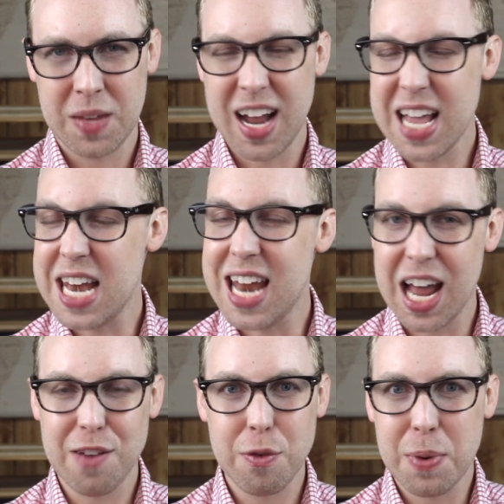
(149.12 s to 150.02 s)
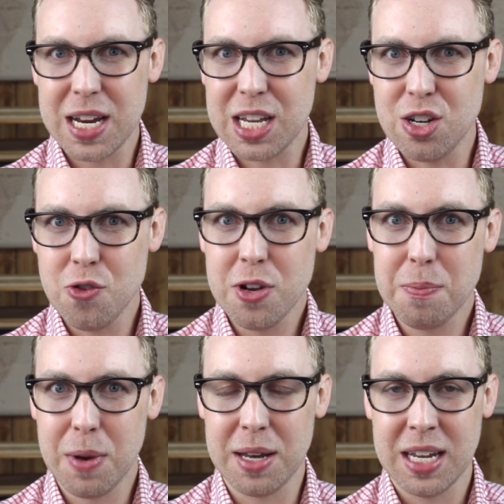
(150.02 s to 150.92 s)
Again, not everybody can do
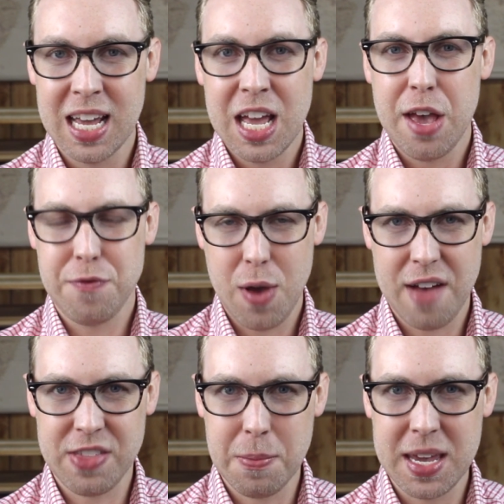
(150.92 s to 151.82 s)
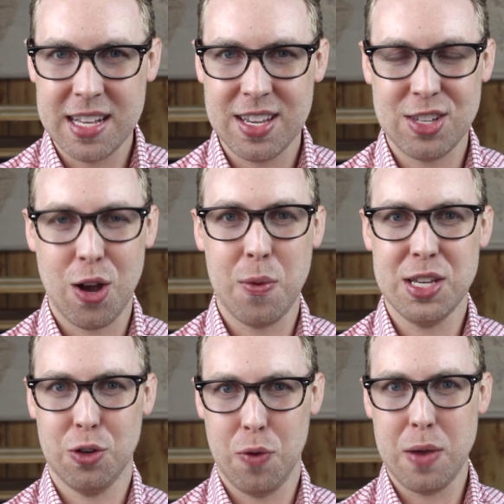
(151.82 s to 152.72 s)
it, but if you have the means, it's
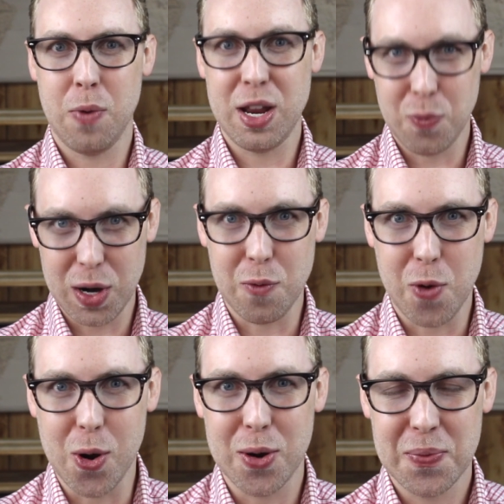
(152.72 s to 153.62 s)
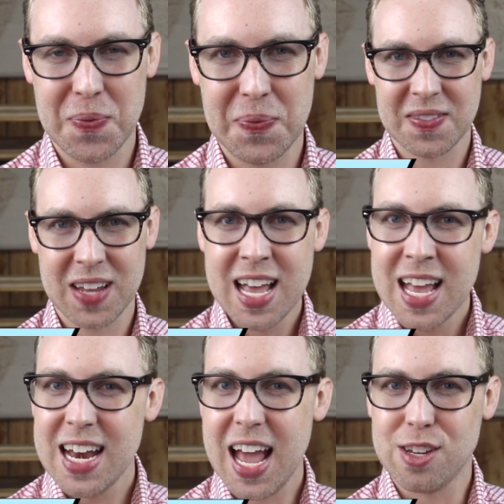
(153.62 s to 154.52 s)
always a great way to win a war.
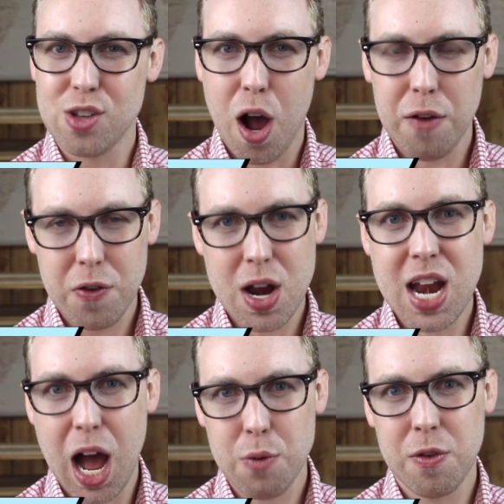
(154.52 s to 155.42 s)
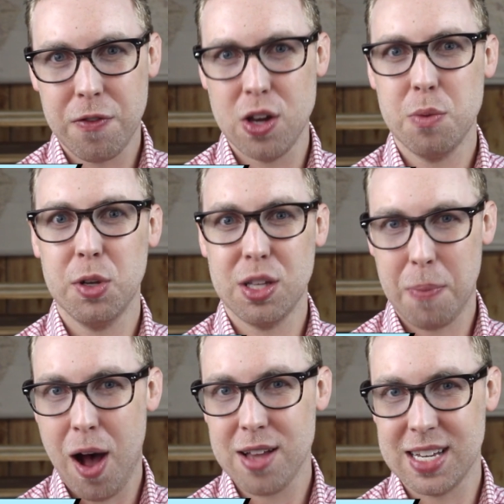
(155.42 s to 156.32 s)
Next, offer a non-refundable
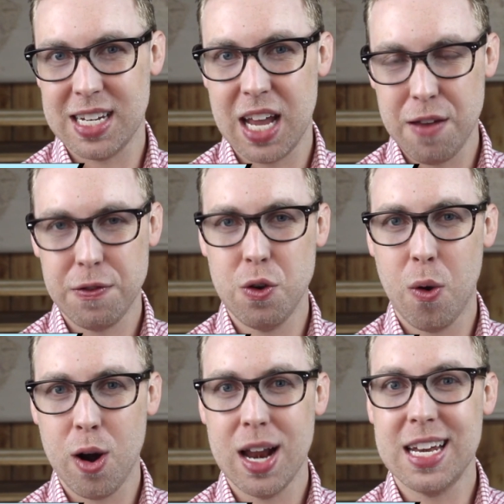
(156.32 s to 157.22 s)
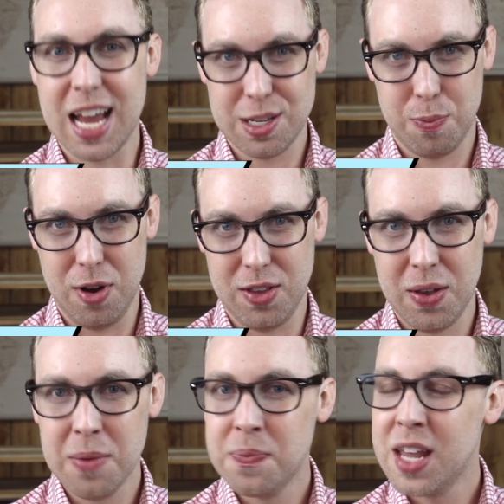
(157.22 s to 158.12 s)
deposit if you're desperate.
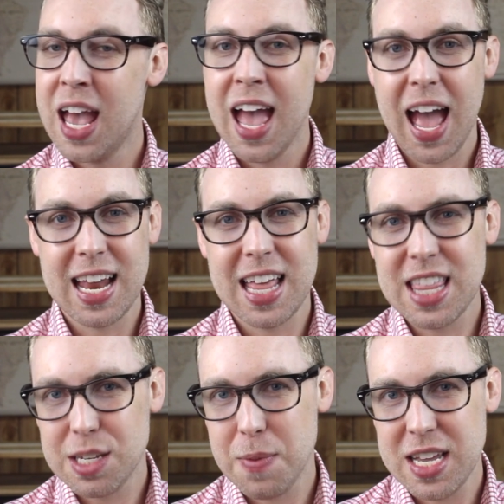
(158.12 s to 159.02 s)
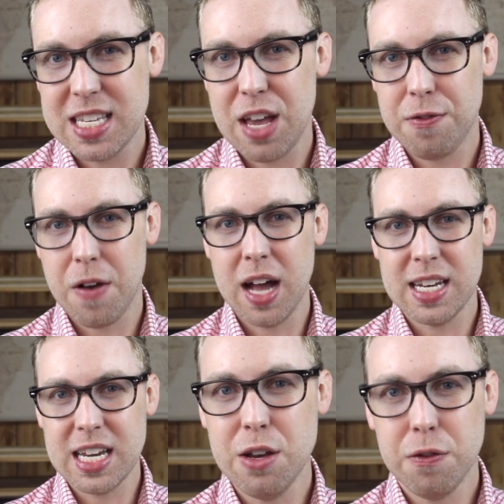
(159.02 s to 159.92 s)
And this means if a
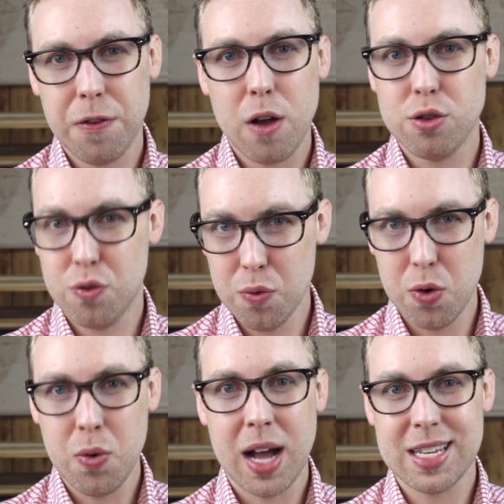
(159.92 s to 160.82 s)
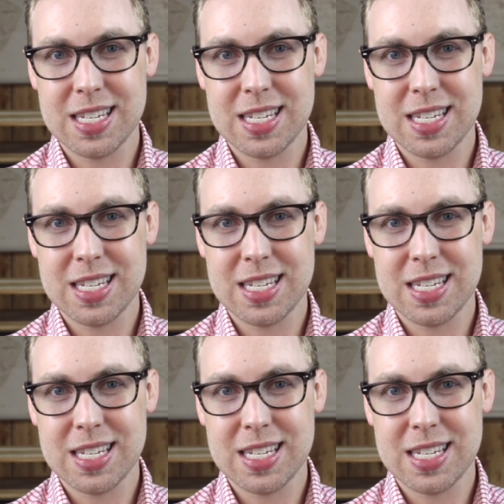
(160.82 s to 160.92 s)
deal falls through, a